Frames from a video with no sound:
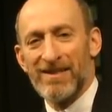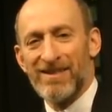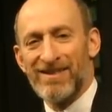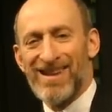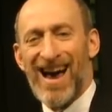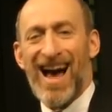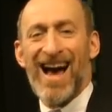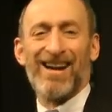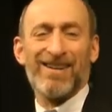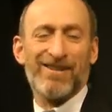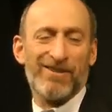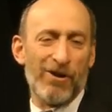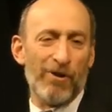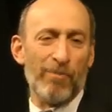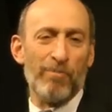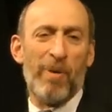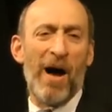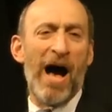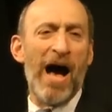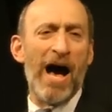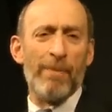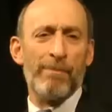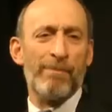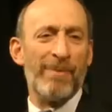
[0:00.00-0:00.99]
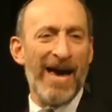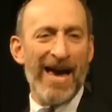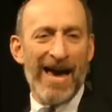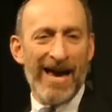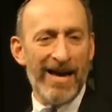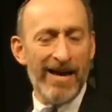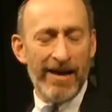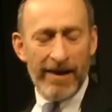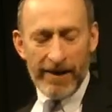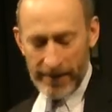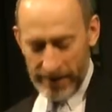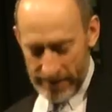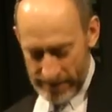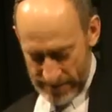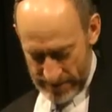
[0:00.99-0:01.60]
Dr. Pappé,